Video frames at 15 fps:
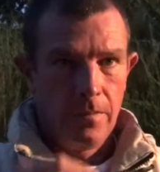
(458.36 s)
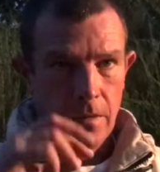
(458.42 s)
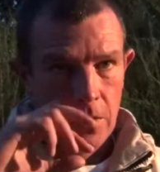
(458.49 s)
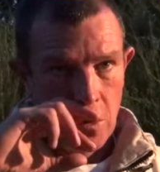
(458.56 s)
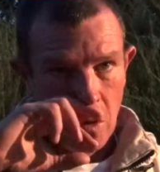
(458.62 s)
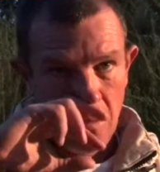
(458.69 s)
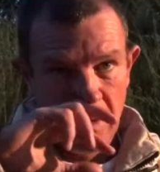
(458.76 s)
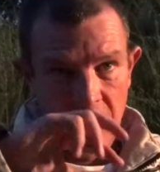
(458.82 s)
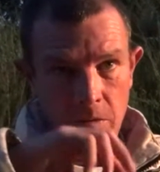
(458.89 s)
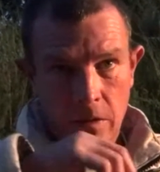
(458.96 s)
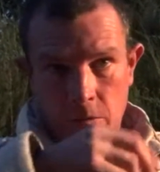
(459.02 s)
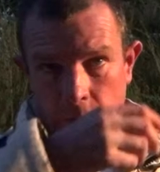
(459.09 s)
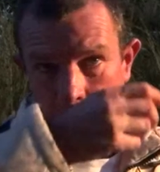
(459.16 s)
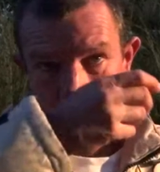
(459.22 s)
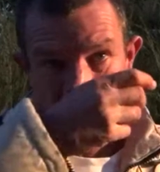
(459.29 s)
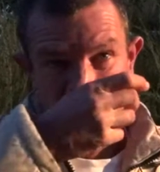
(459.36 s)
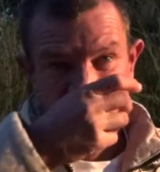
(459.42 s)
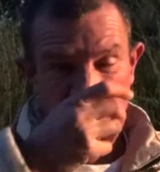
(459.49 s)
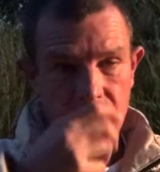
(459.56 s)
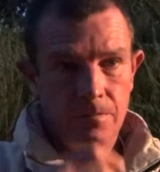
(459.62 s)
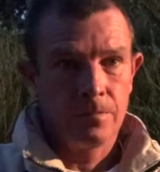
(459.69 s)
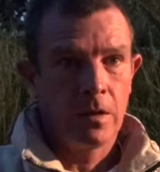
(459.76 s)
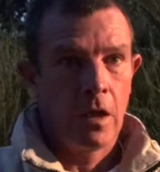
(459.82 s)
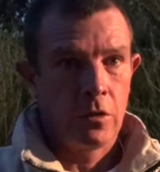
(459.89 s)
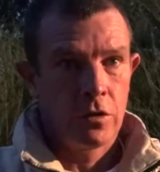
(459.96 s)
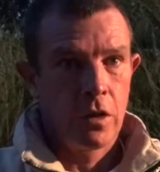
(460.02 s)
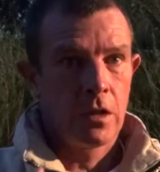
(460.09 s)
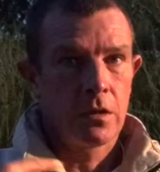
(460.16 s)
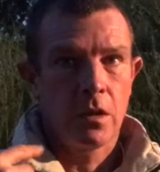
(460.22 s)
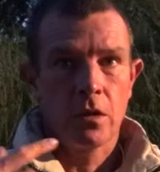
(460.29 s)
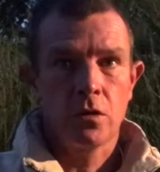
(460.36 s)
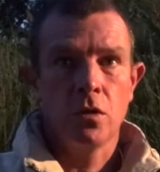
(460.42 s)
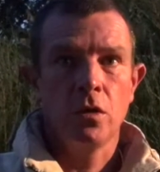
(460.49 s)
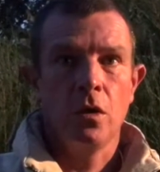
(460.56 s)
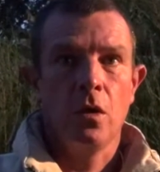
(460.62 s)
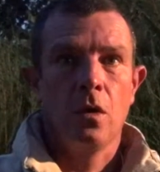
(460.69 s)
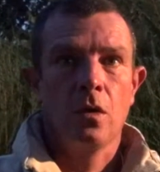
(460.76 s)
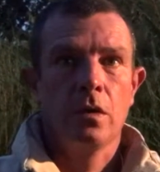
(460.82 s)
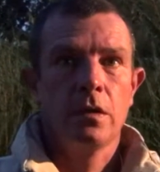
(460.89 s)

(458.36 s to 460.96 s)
normally what we do is, our trucks are too long.